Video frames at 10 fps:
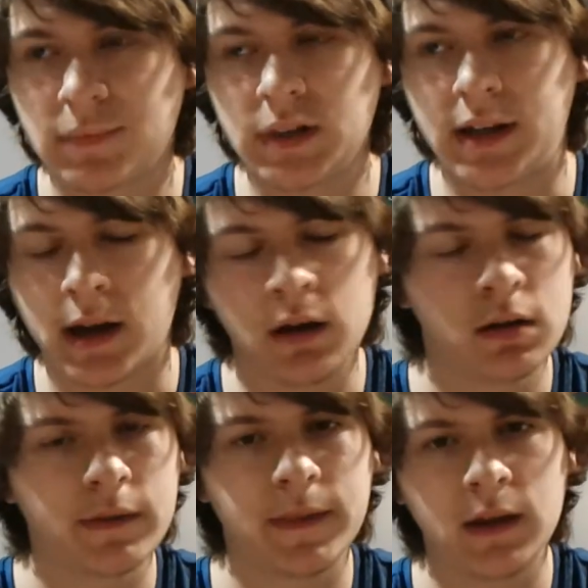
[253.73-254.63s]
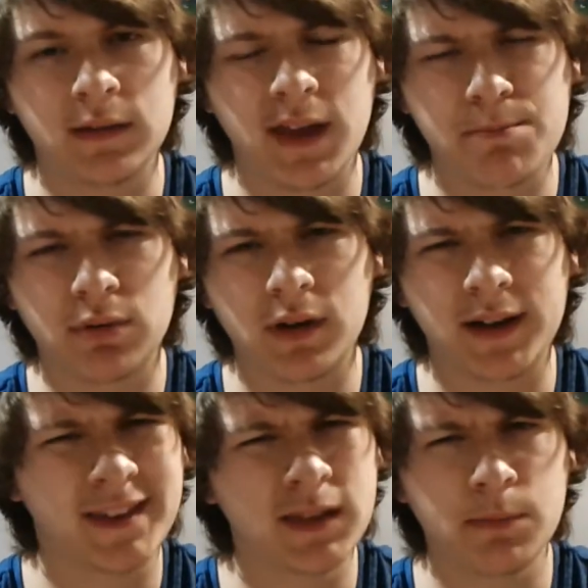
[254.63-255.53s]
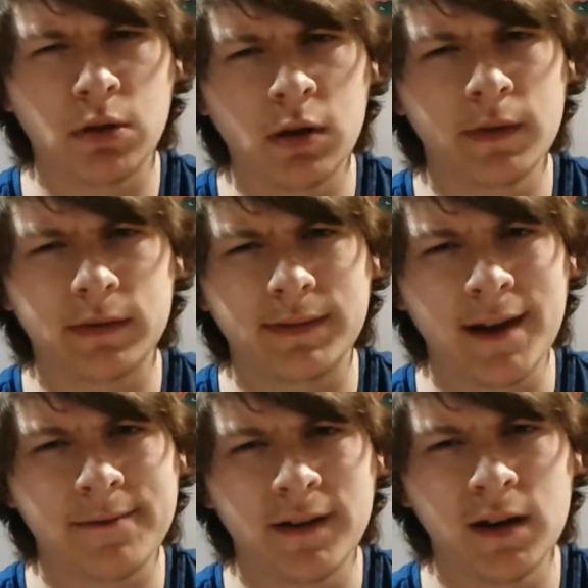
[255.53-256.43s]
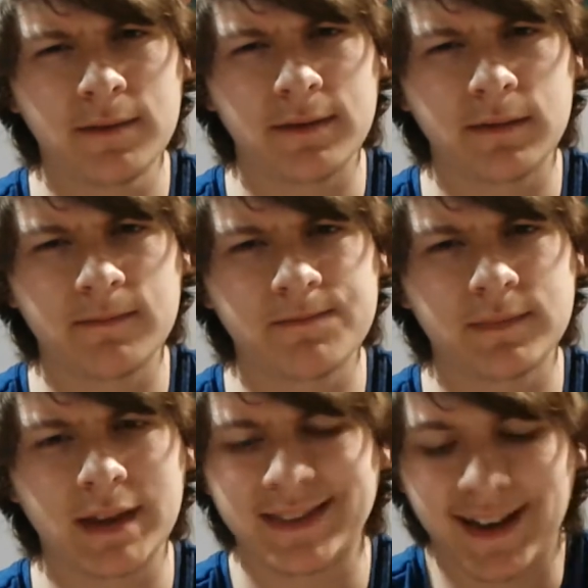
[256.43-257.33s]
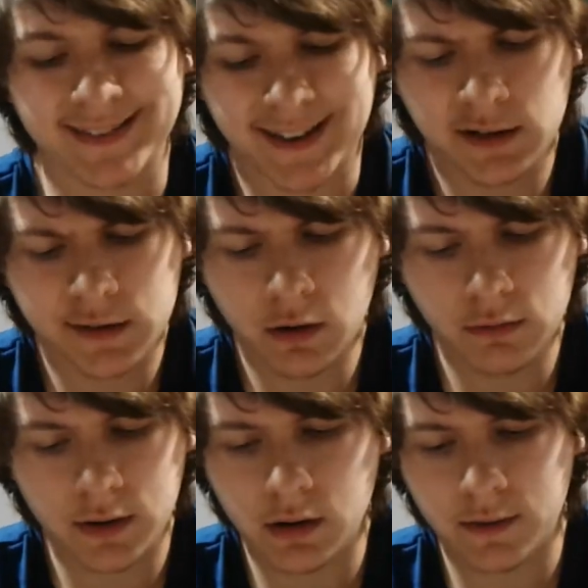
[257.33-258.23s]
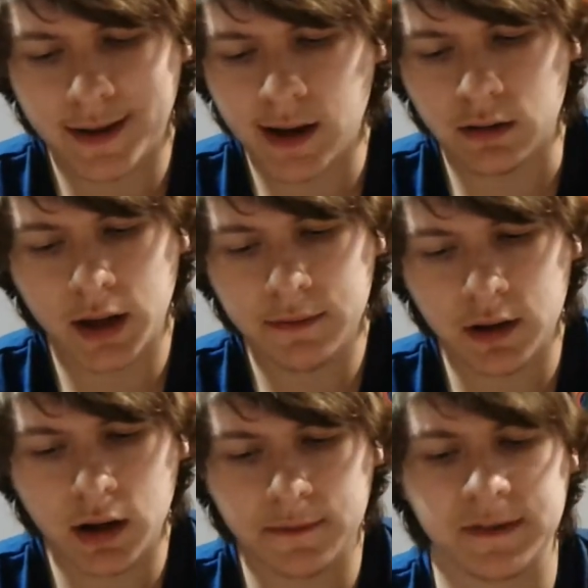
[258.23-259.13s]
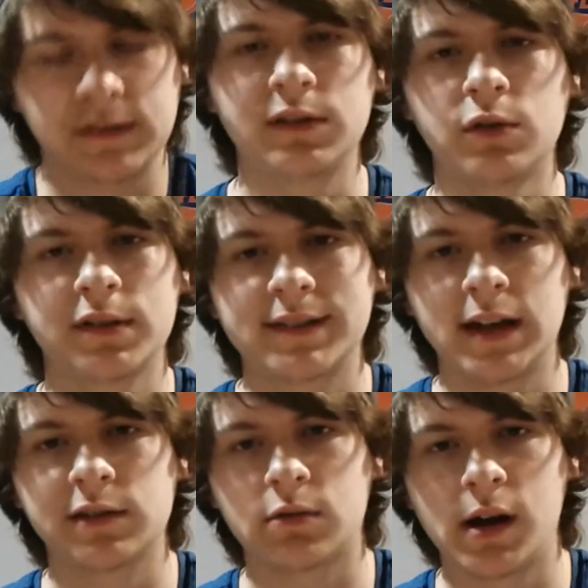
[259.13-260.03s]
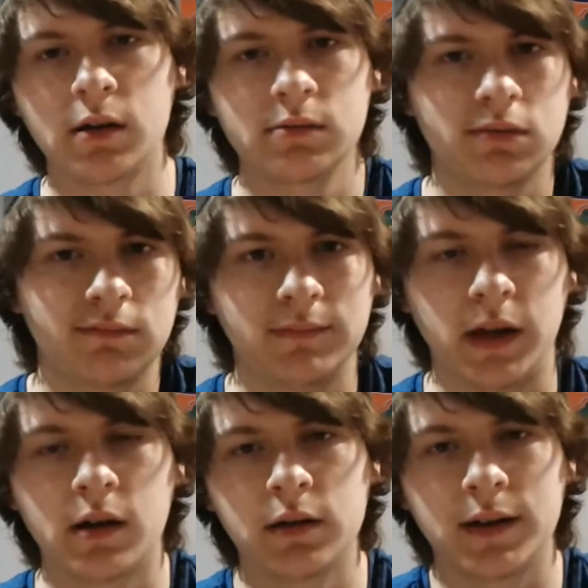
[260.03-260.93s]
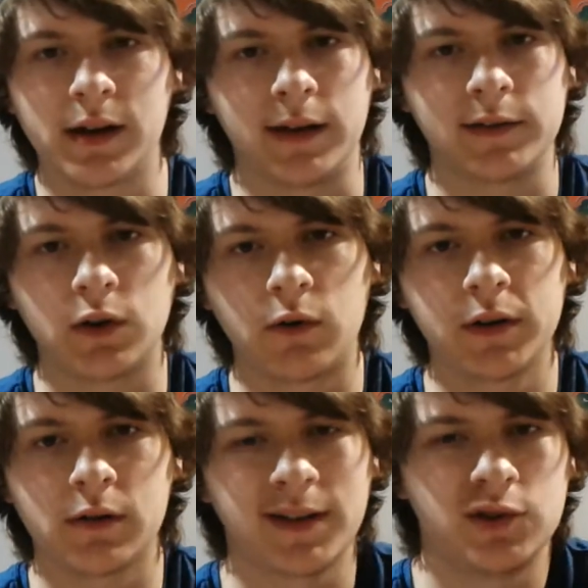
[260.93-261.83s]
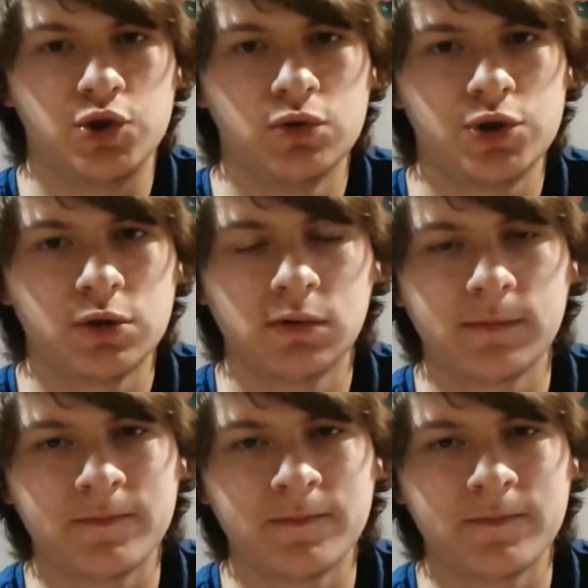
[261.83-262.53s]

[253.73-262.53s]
Yeah, I think they belong in the top 5. I think so. They got Le'Veon if he still stays around. Yeah, you got Antonio, you got Juju.